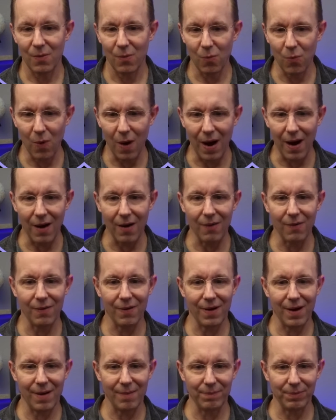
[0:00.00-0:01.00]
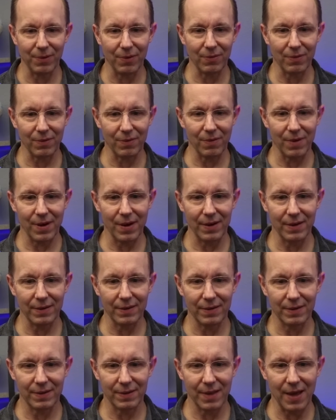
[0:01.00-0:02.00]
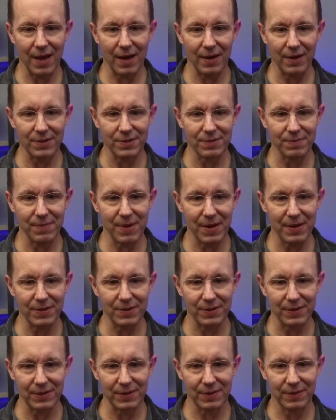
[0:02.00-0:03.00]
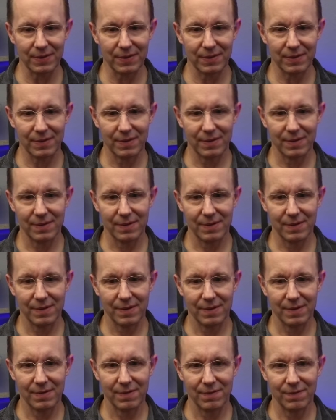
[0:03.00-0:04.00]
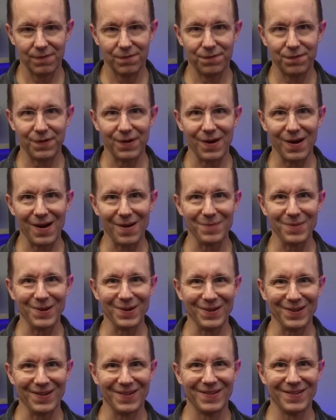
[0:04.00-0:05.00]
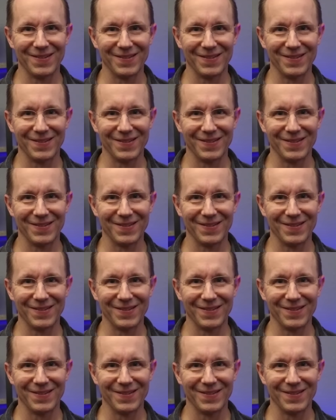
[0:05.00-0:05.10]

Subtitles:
Wow, I'm blown away. That is amazing. Phenomenal.